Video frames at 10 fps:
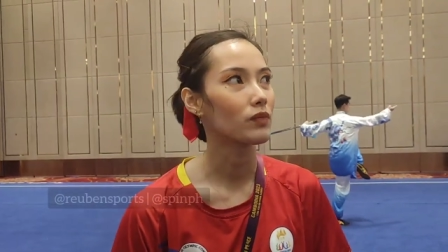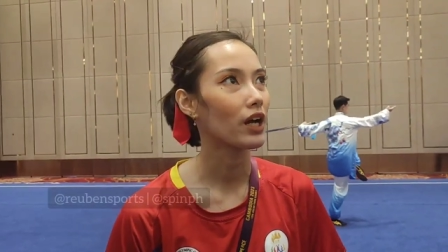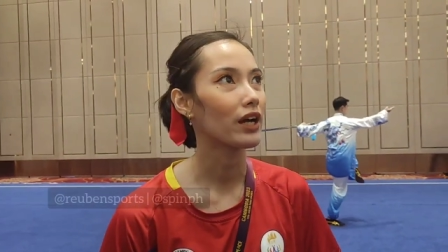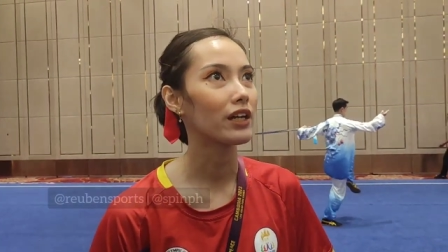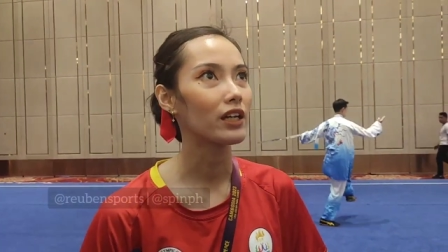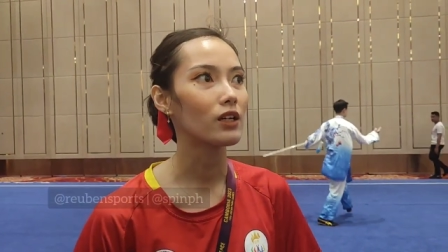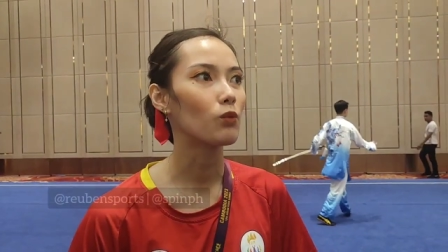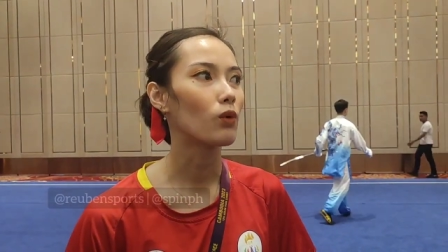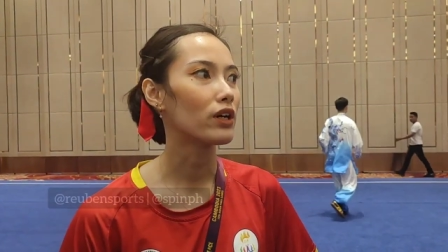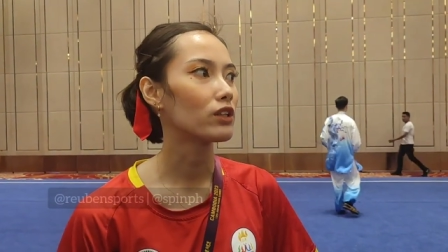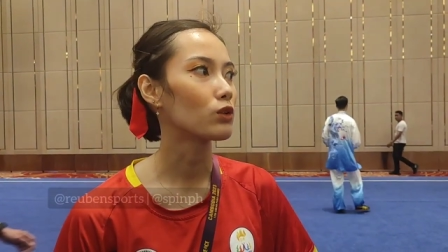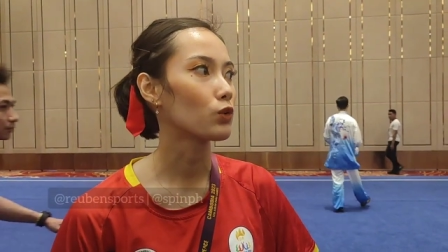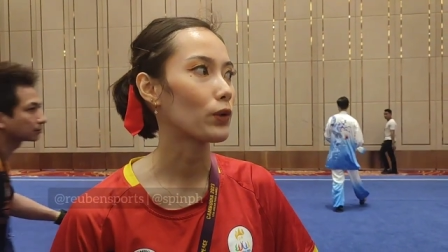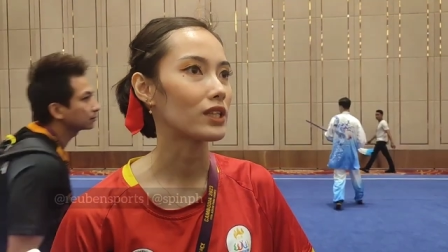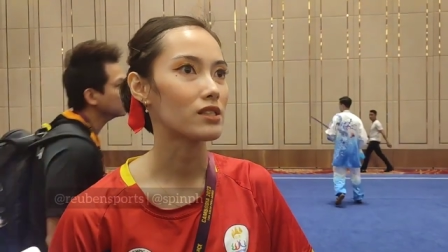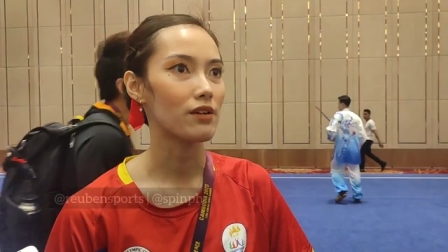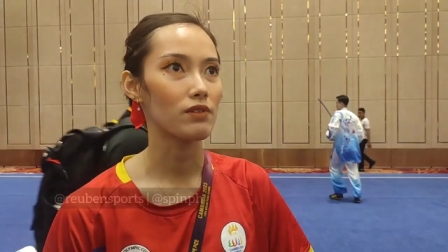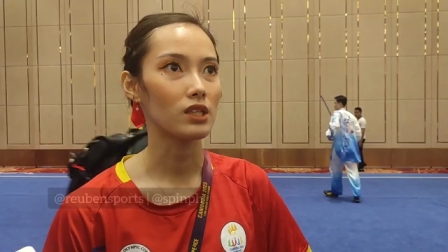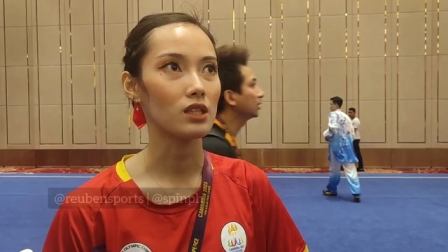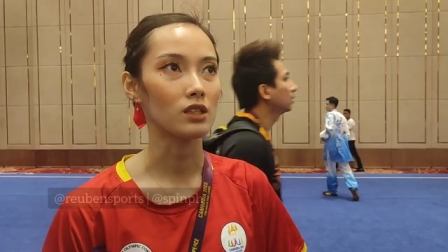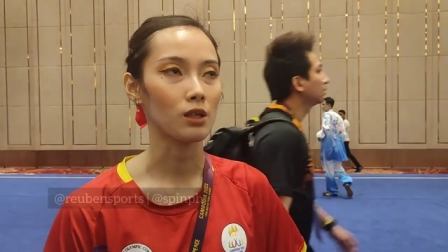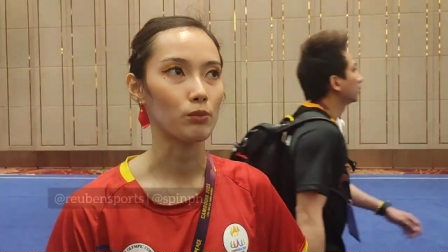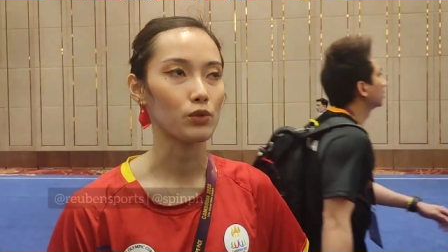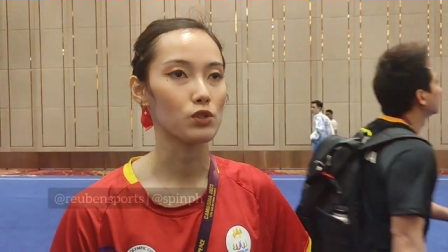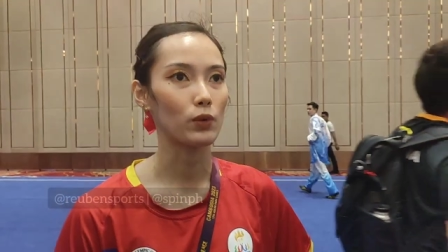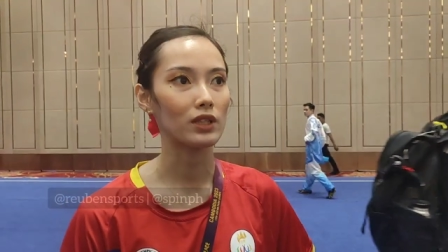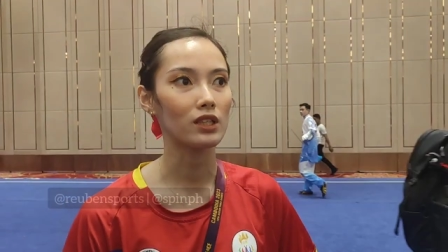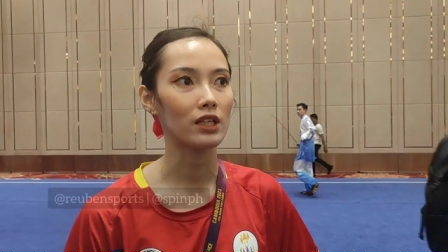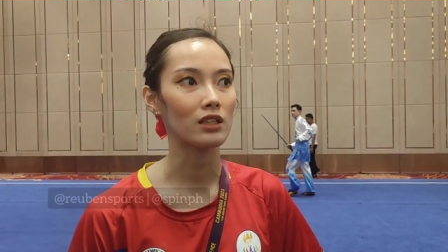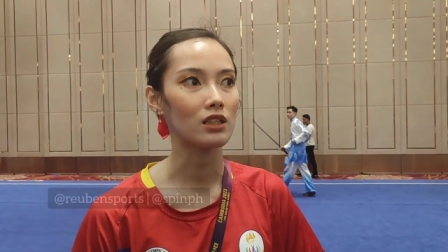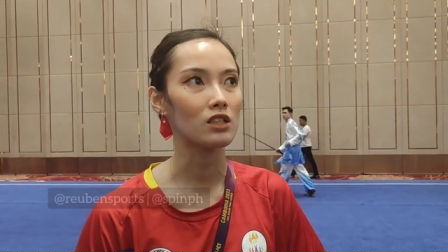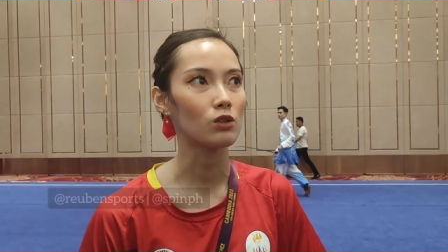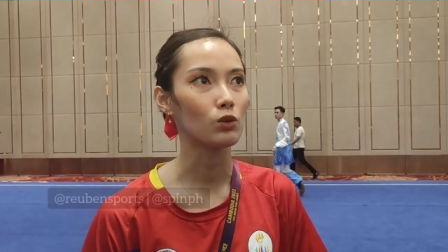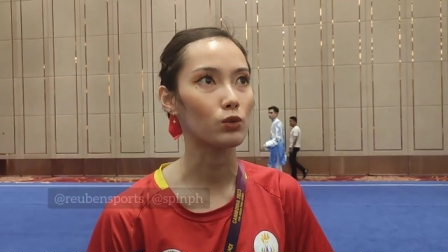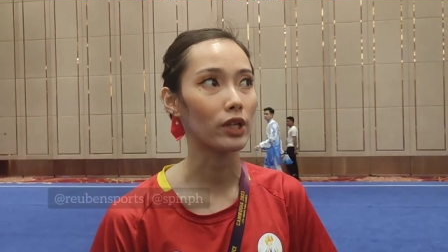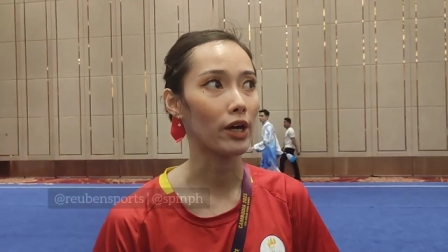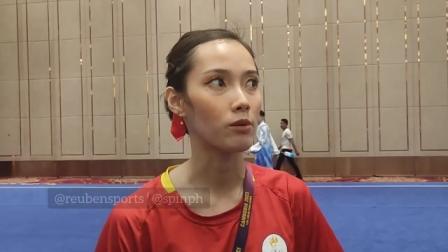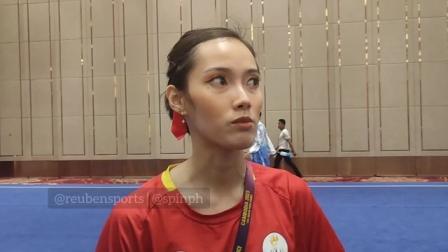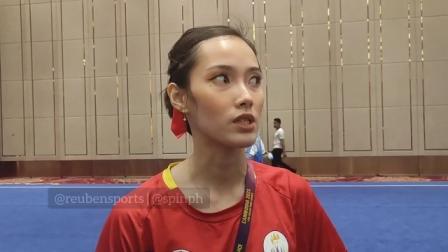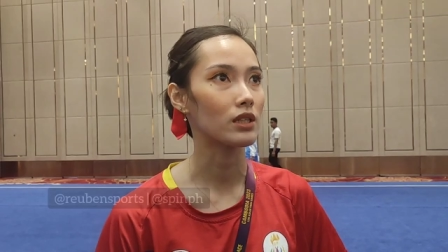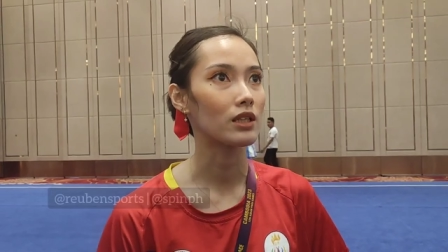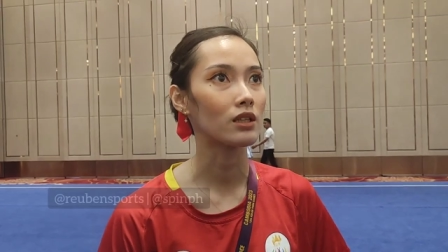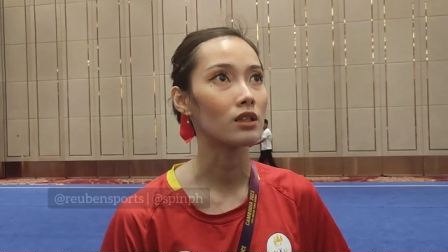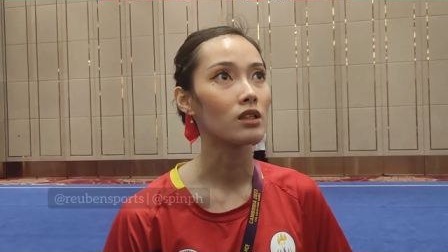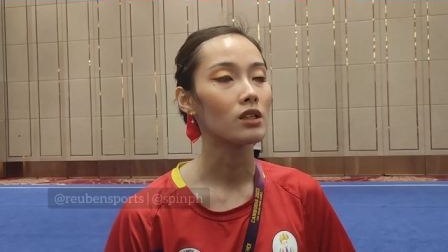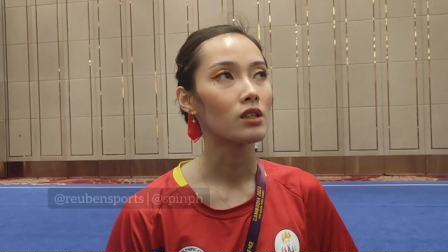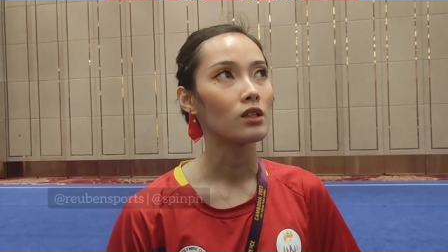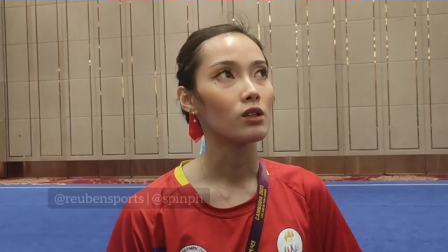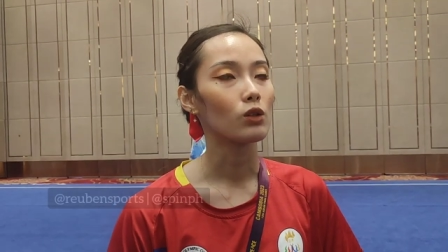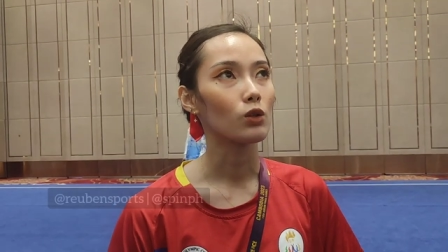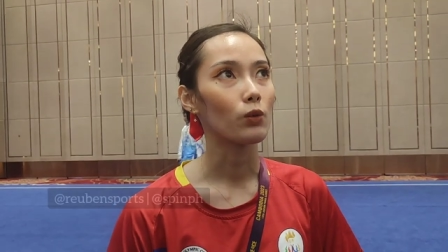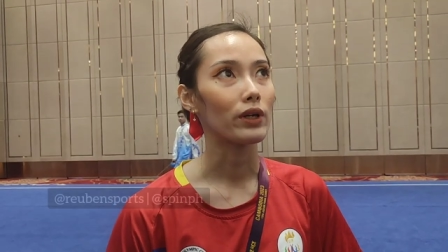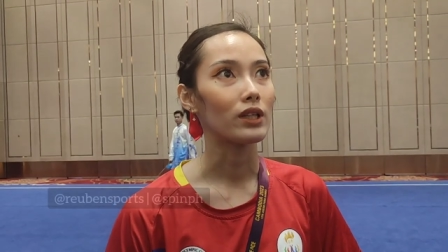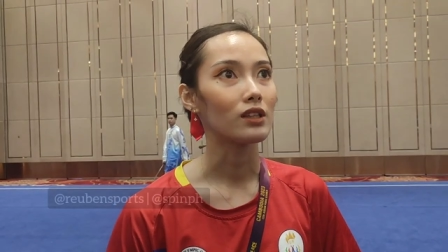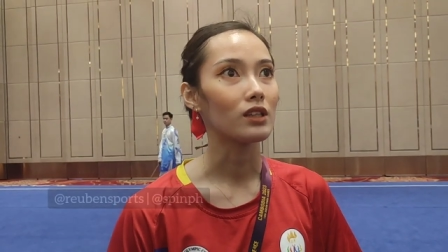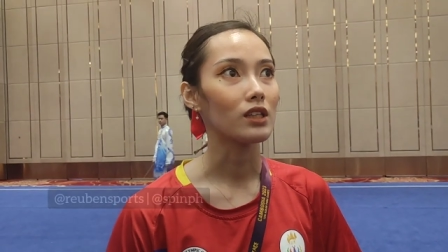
I won nung 2017 tapos 2019 two times and then 20